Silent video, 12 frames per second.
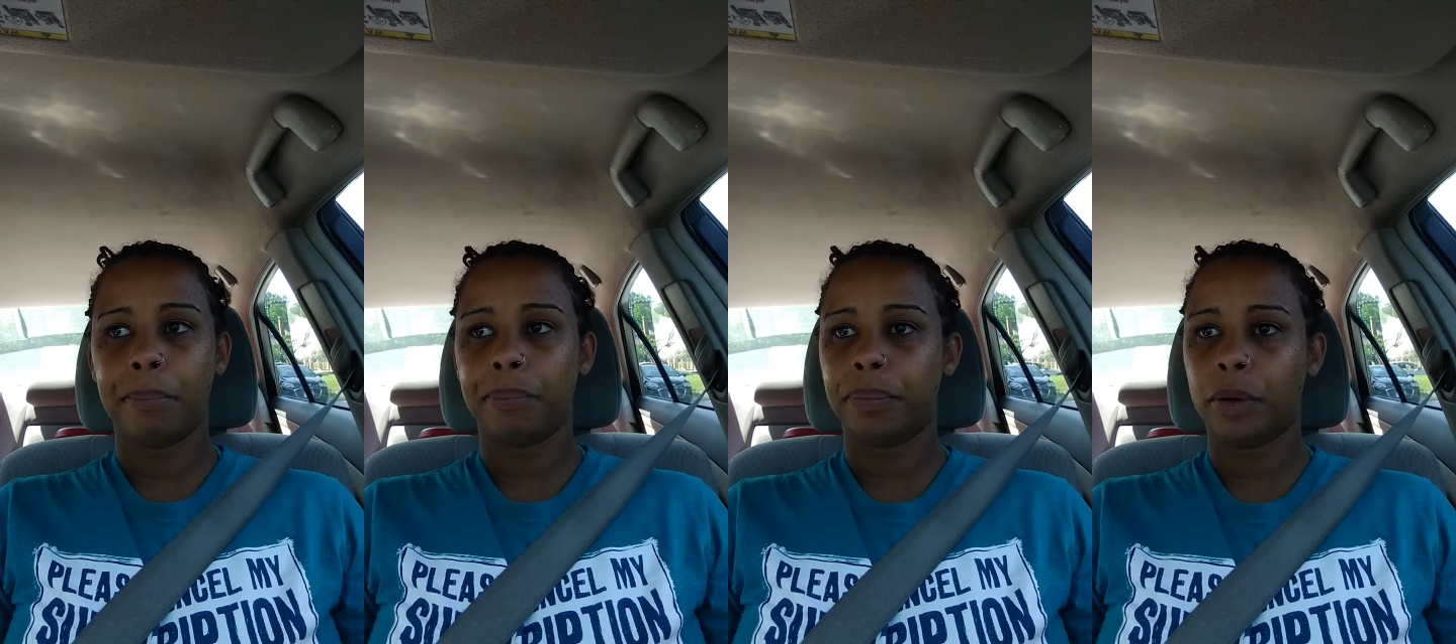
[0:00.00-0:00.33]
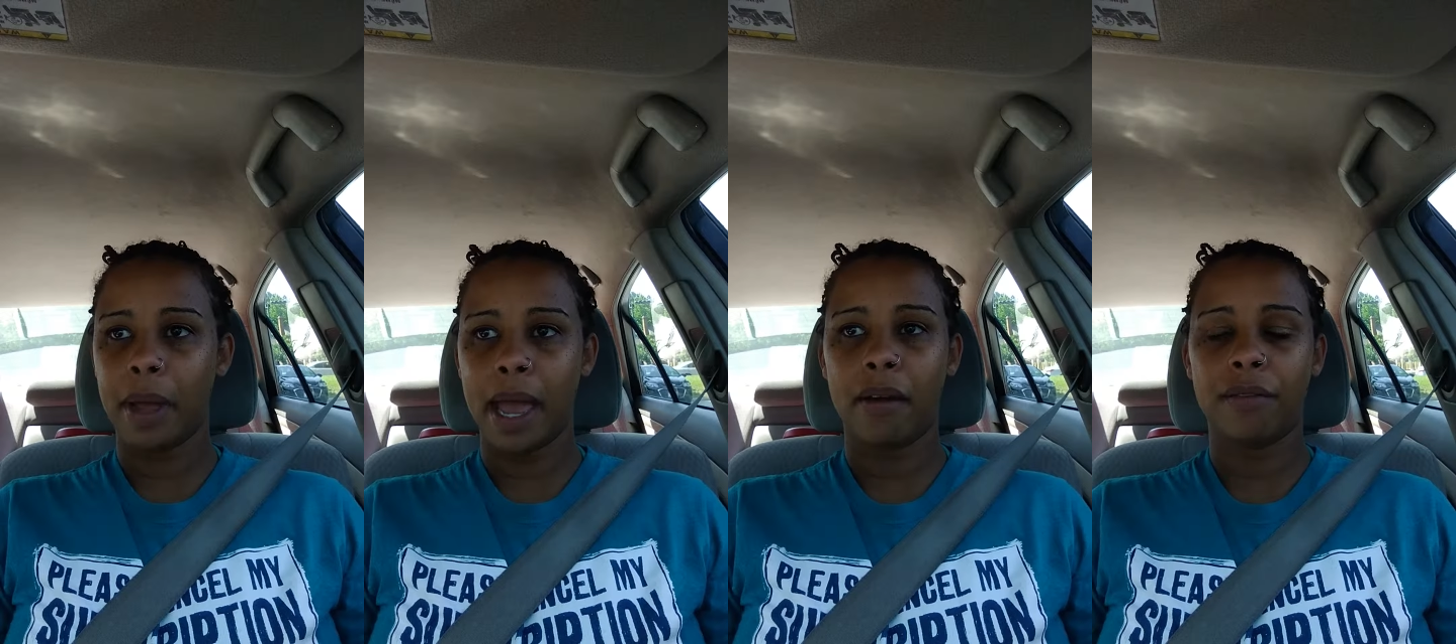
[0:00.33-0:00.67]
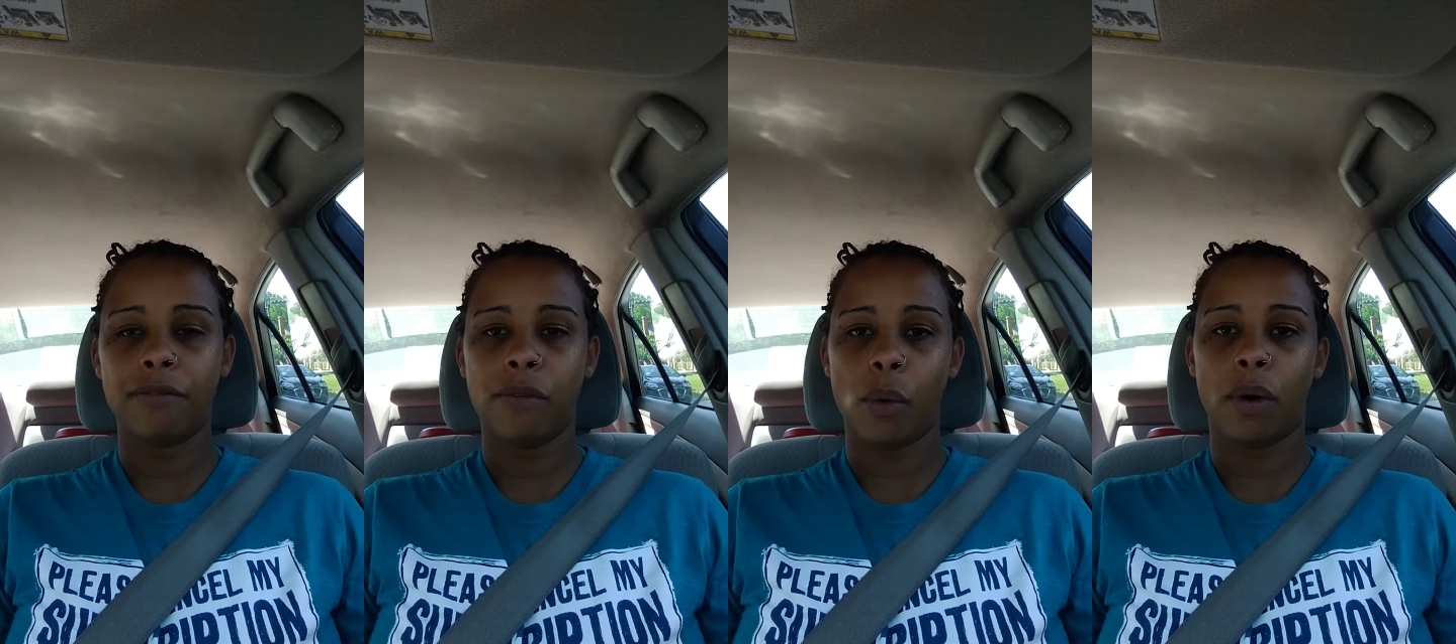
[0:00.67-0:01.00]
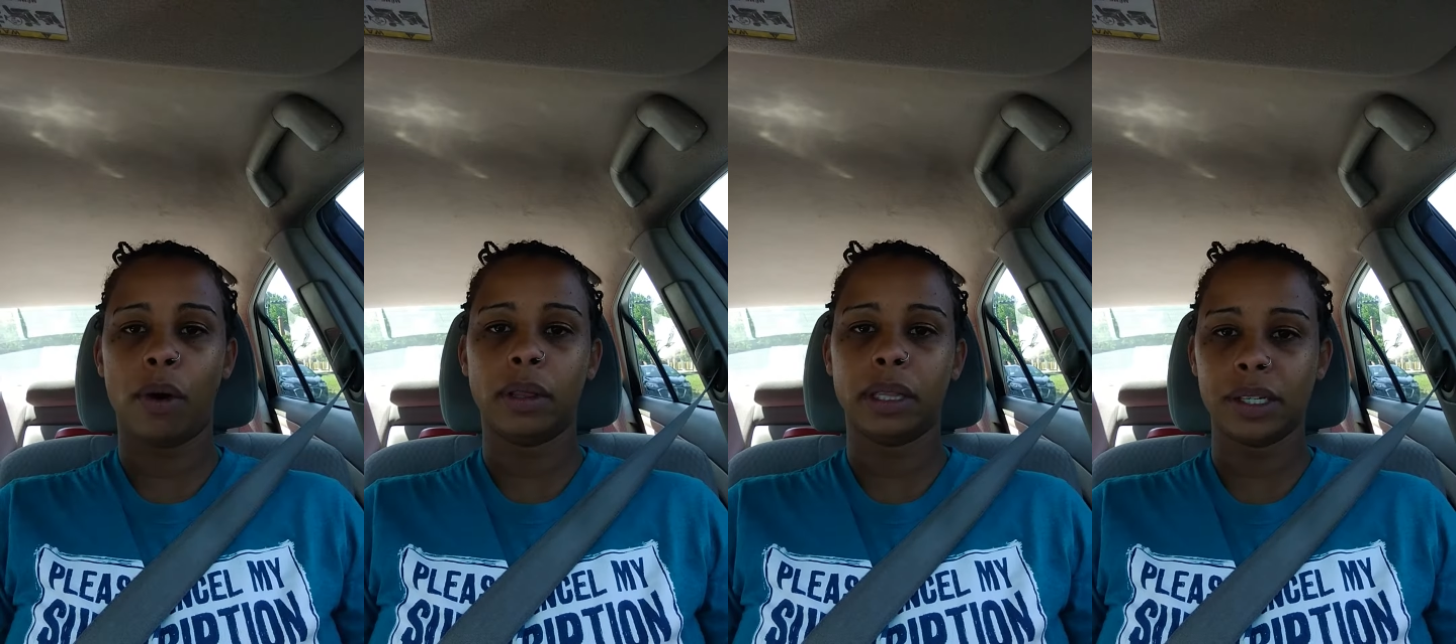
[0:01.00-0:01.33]
preparing
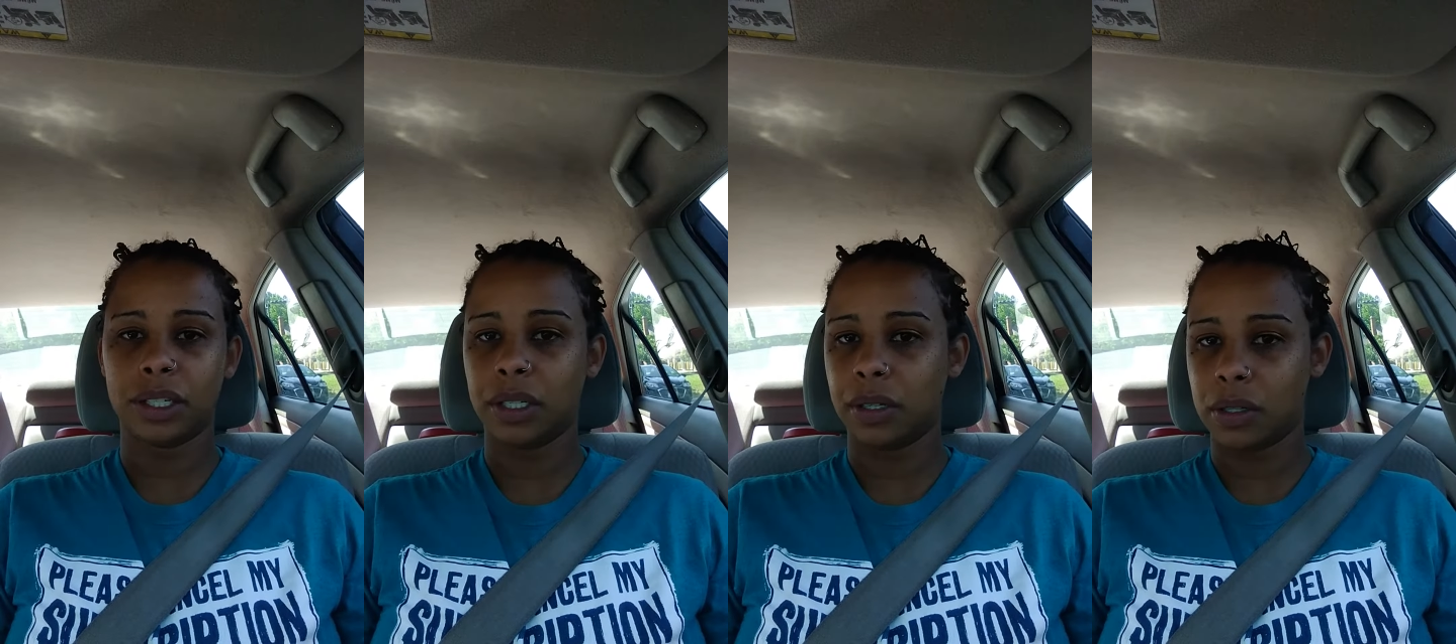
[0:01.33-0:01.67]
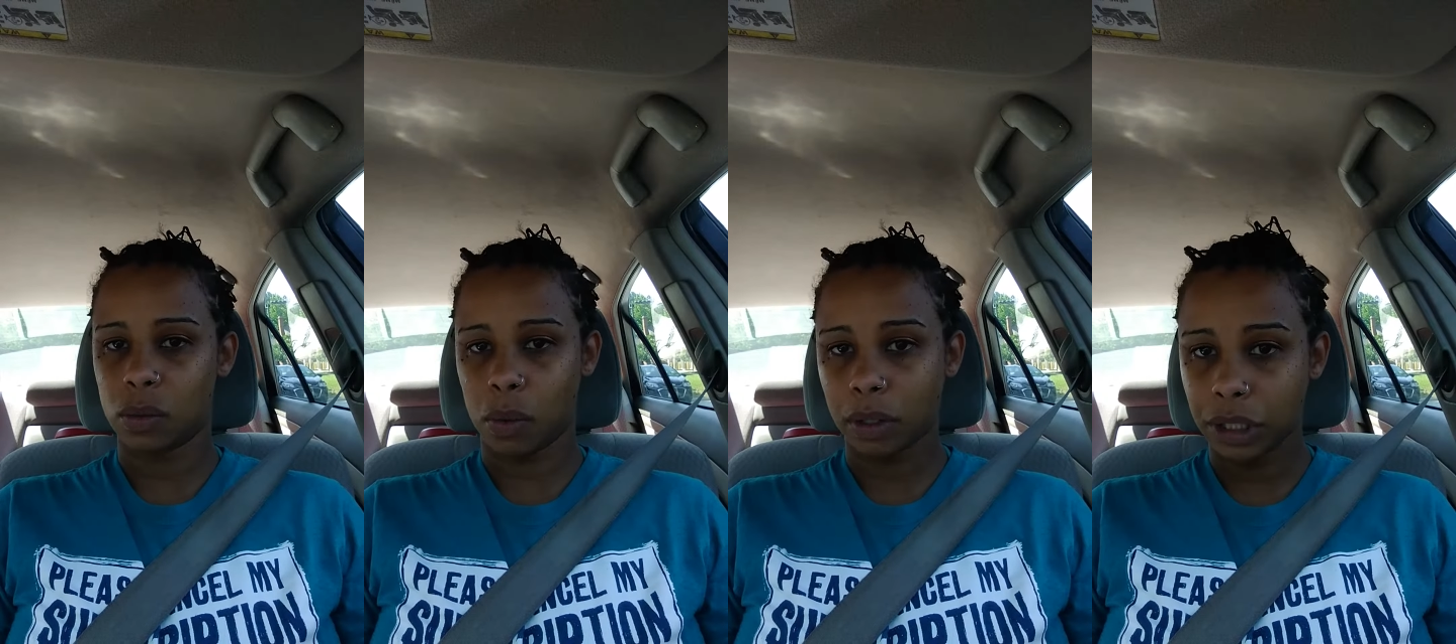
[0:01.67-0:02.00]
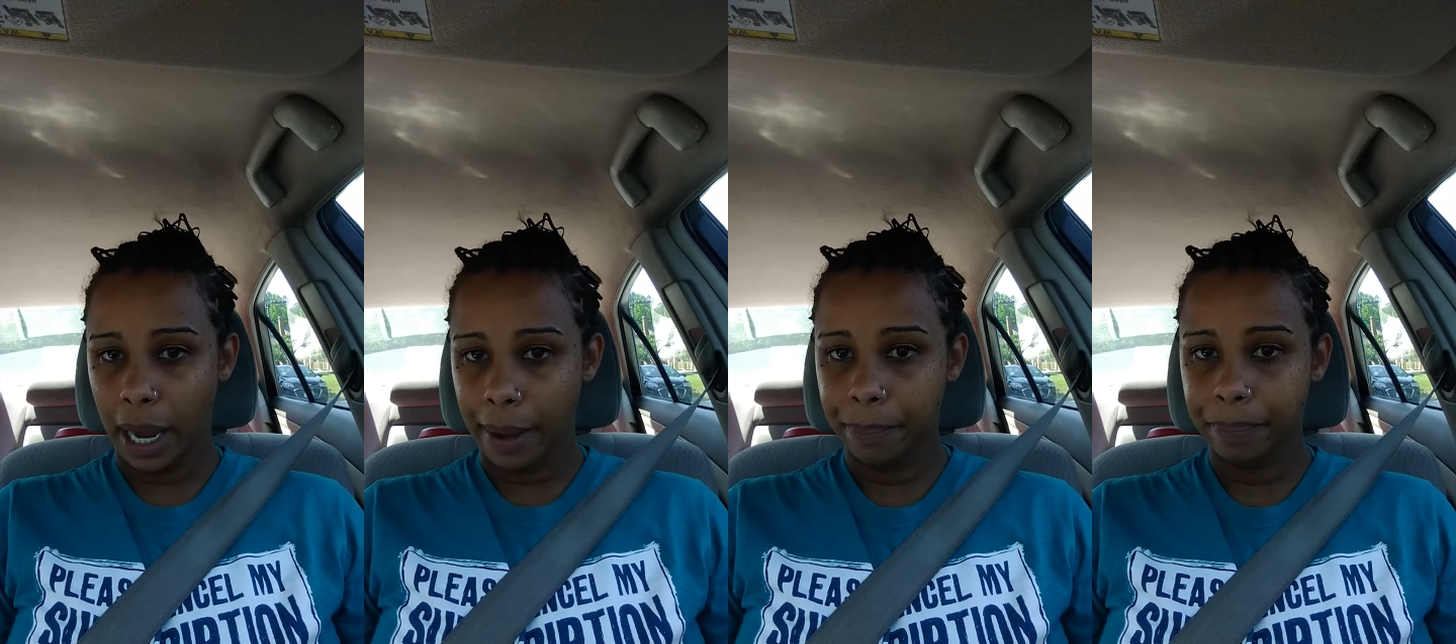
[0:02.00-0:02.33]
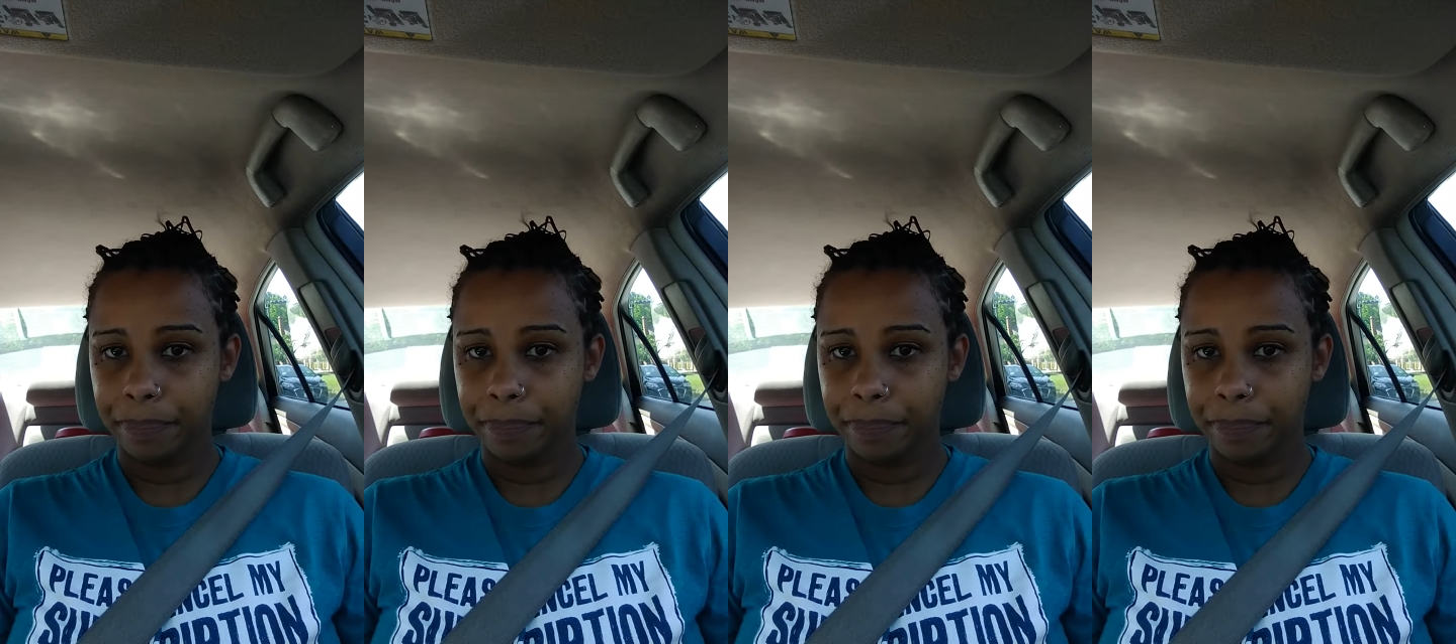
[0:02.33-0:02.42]
for this year's workshop.